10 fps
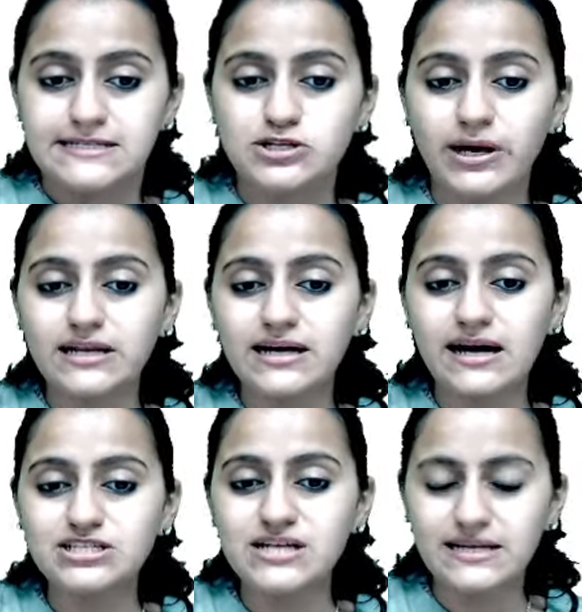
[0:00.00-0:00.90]
So, in
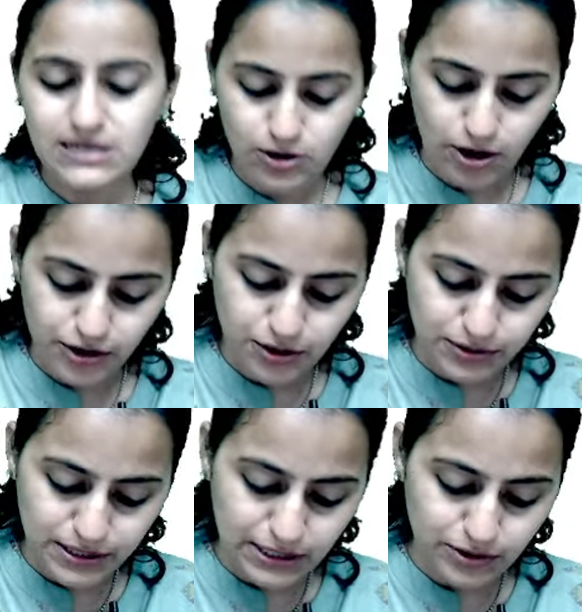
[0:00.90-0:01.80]
congenital long
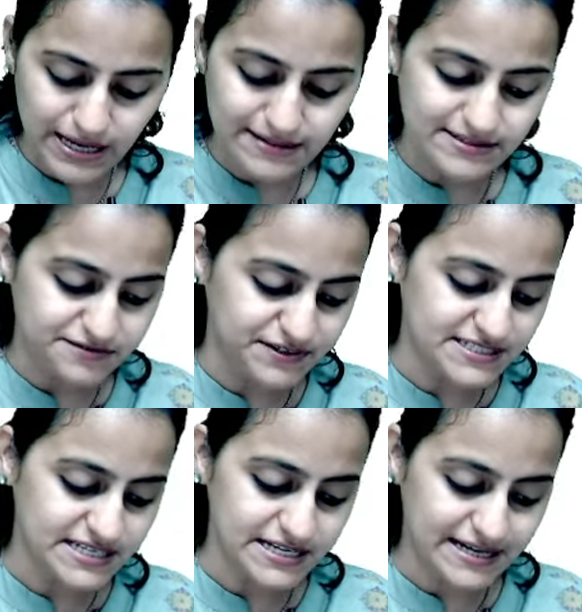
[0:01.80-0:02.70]
QT, look at this
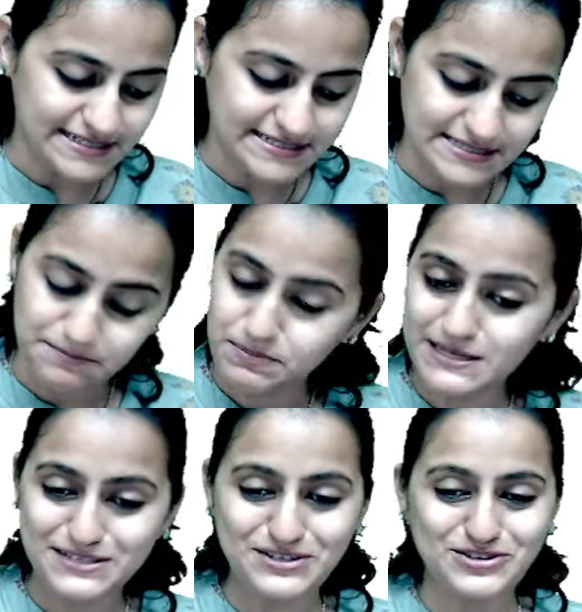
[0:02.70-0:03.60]
first aid cast
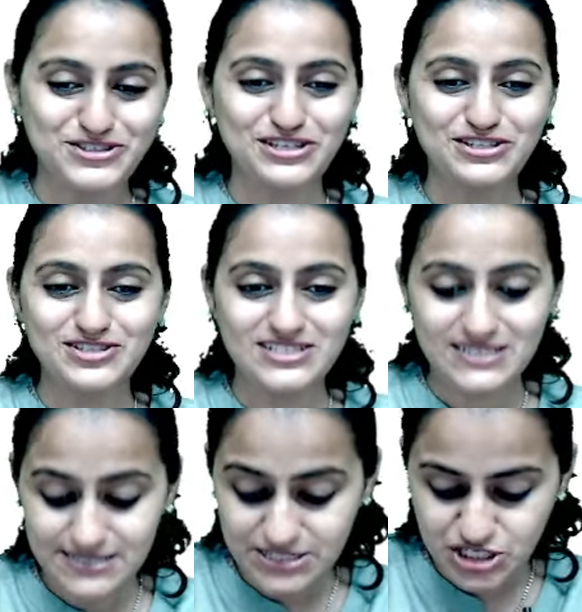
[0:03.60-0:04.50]
snippet. No, Shagun, this
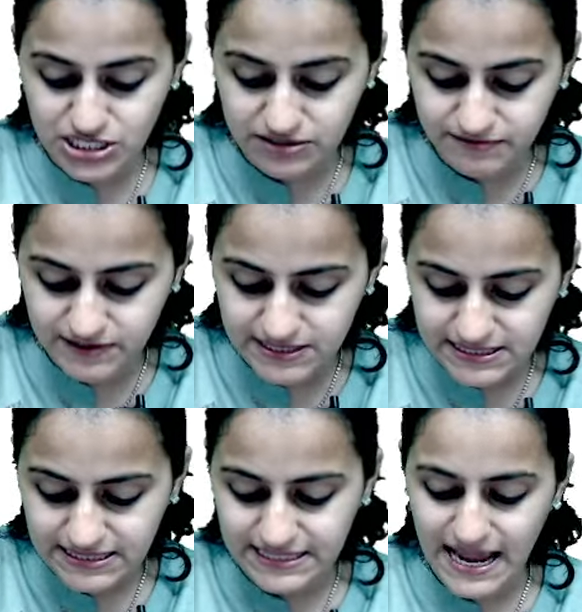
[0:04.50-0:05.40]
is
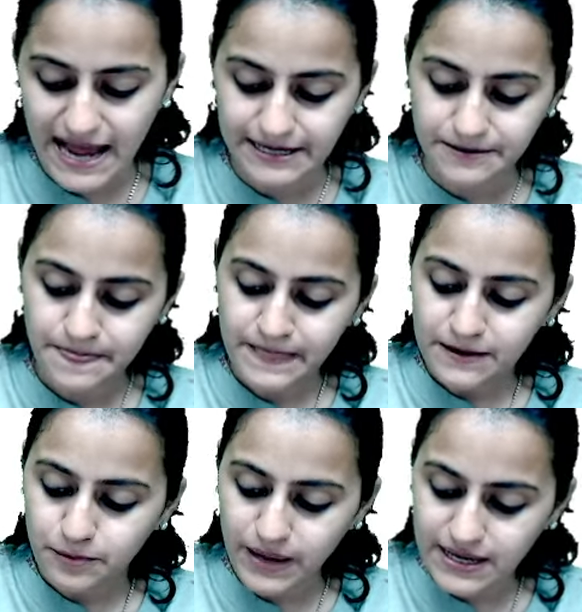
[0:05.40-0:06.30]
Jervell-Lange
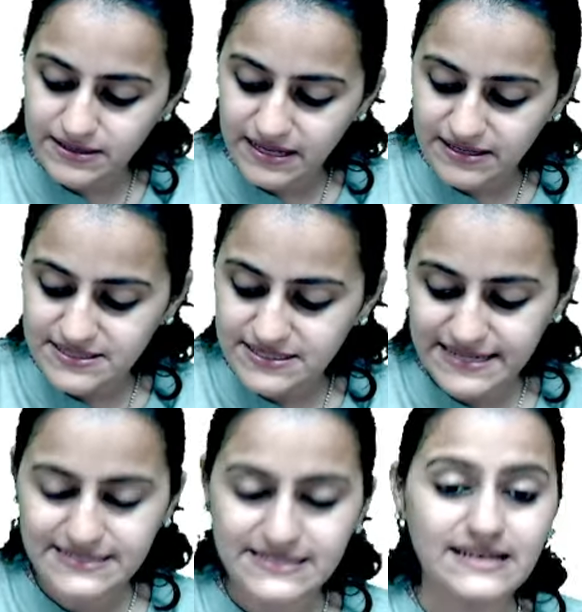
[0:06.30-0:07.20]
where there is
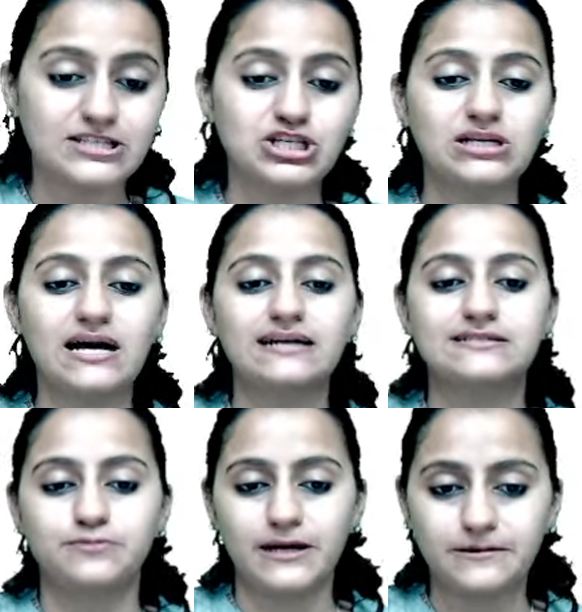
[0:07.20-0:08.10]
SNHL
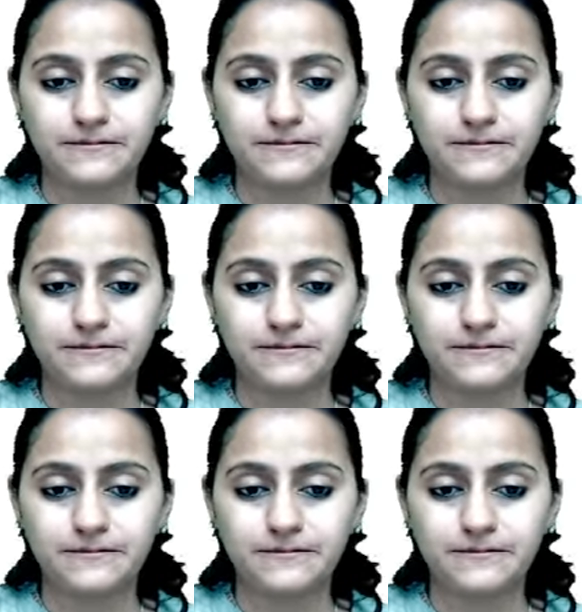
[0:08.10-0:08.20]
as well.